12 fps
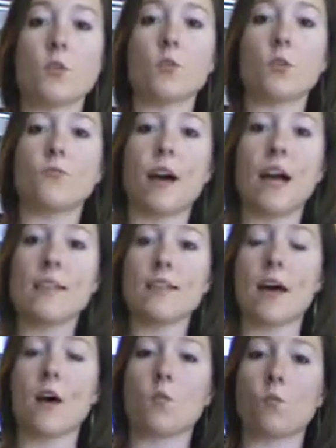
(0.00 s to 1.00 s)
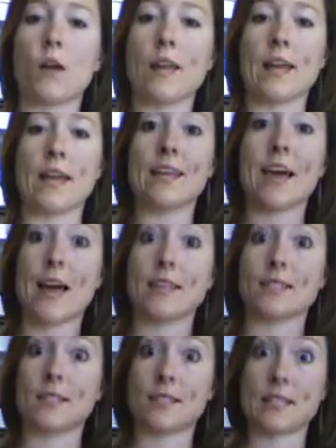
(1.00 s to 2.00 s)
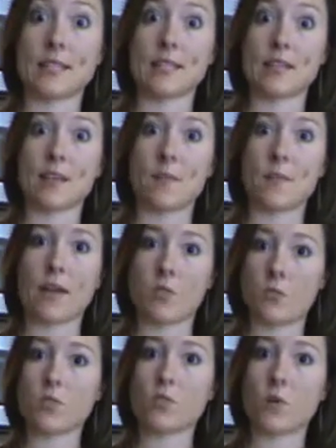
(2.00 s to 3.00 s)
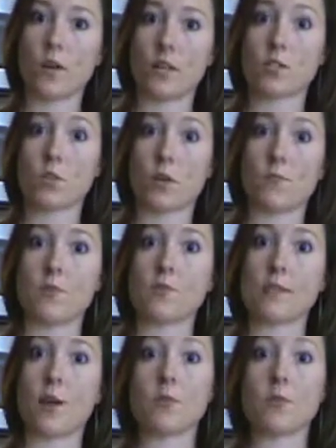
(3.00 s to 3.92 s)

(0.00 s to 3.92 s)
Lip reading: you'll find that one end has the seeds in them, and you just want to scrape those out